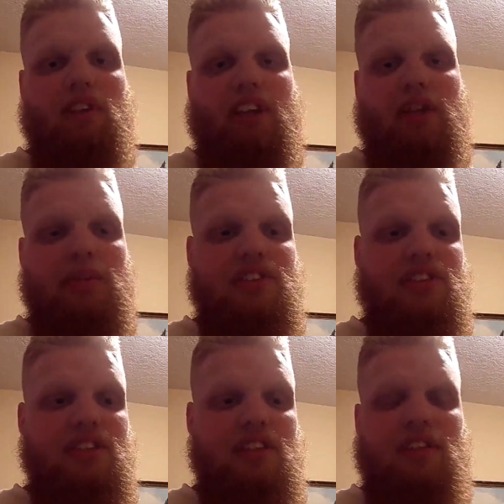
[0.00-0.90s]
like what you
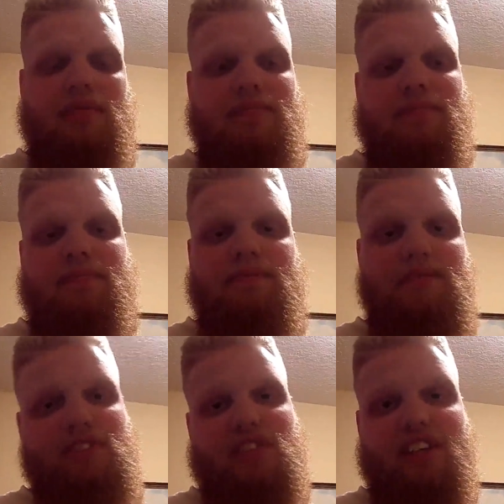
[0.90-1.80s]
see,
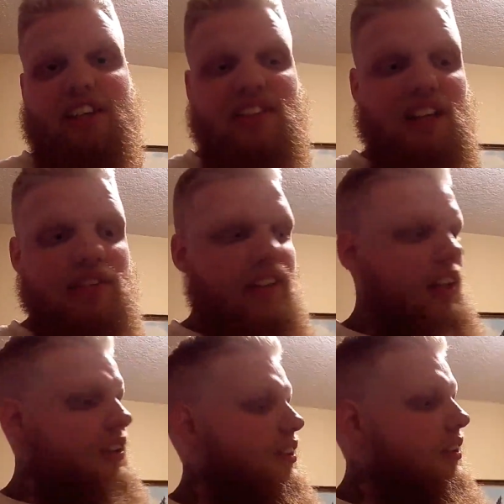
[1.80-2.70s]
just like I say every
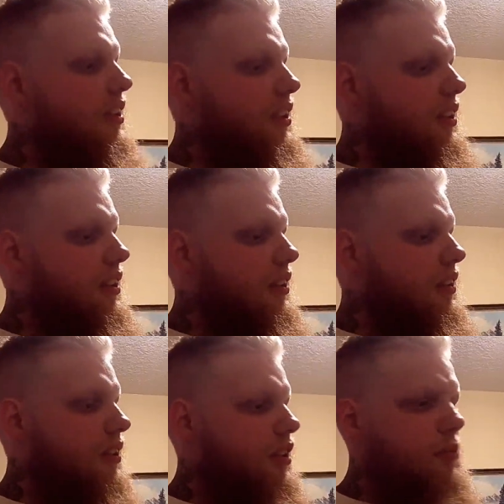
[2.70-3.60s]
day,
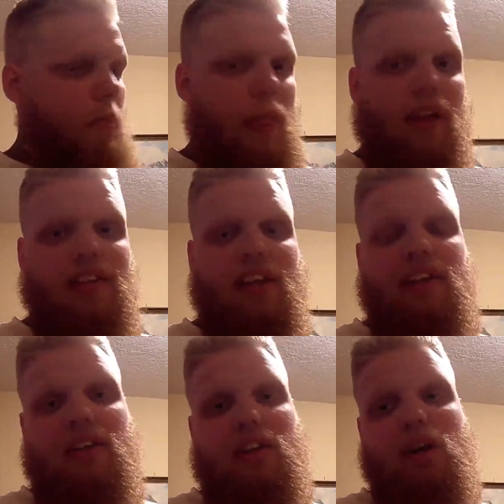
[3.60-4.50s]

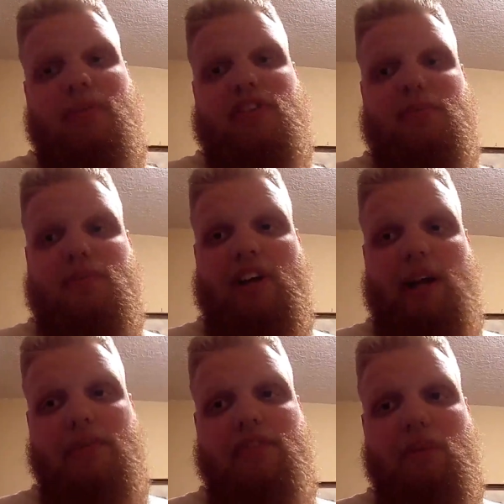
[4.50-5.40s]
like, comment,
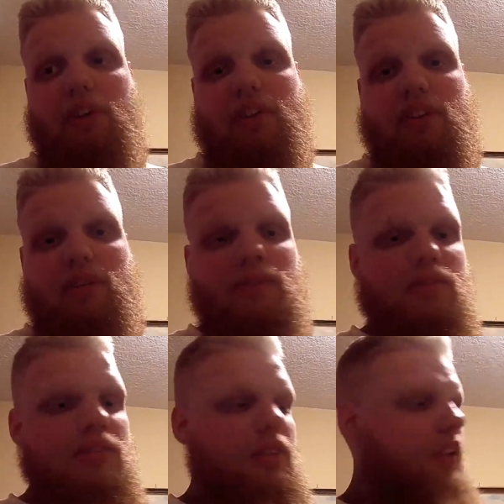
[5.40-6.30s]
subscribe if you want to.
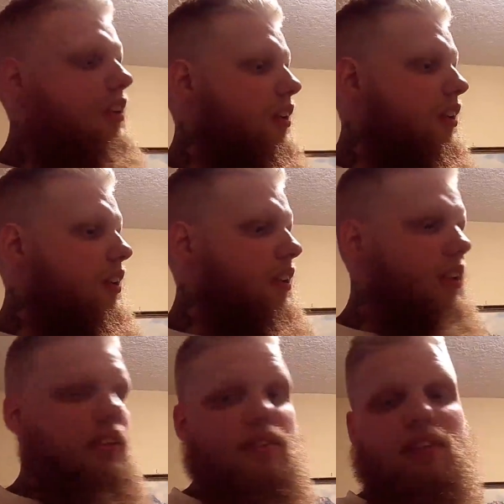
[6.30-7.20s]

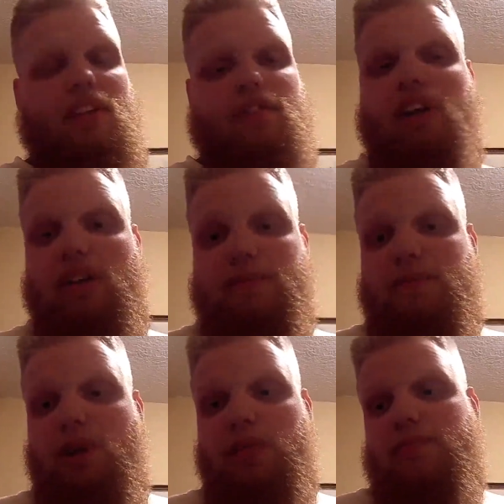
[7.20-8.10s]
If not,
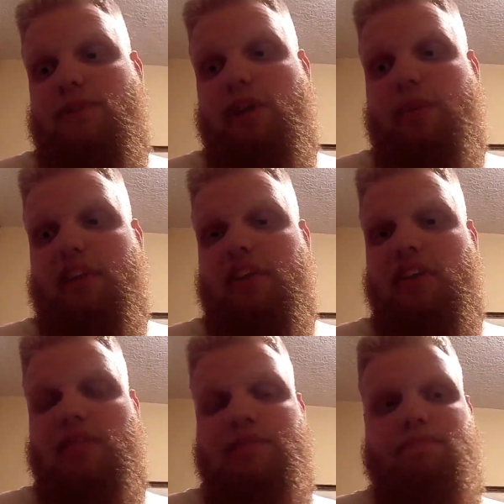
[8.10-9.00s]
don't. Not a big
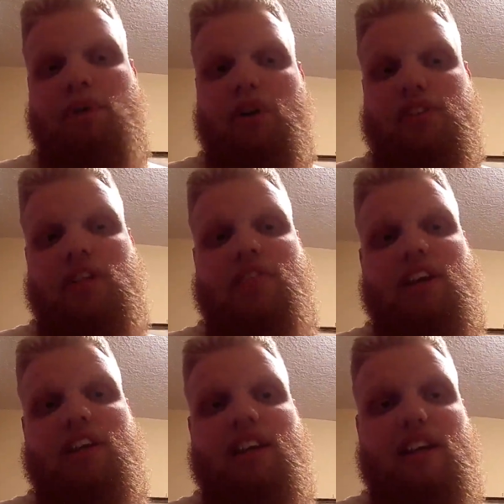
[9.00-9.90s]
deal. Positive
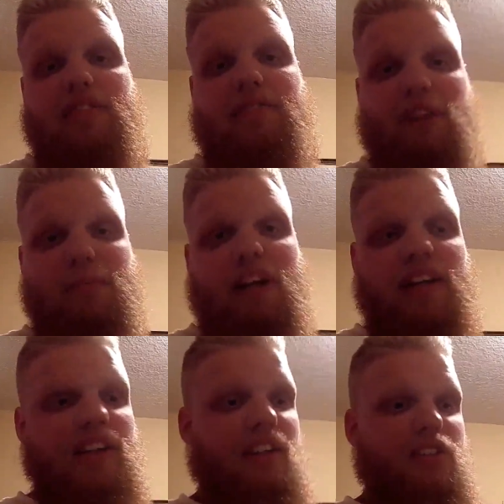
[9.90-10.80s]
and negative
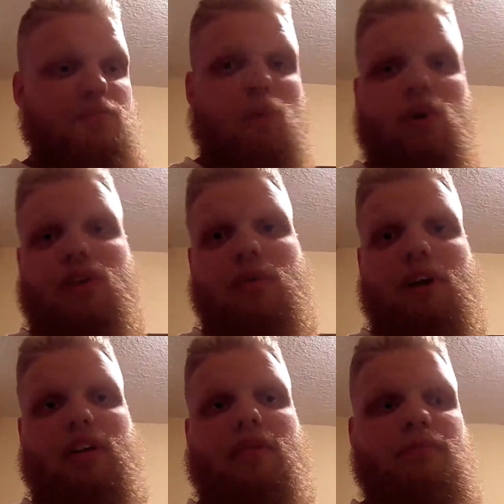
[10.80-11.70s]
feedback is more than
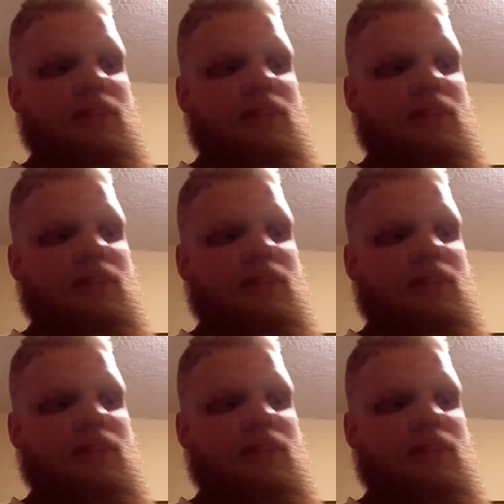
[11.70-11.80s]
welcome.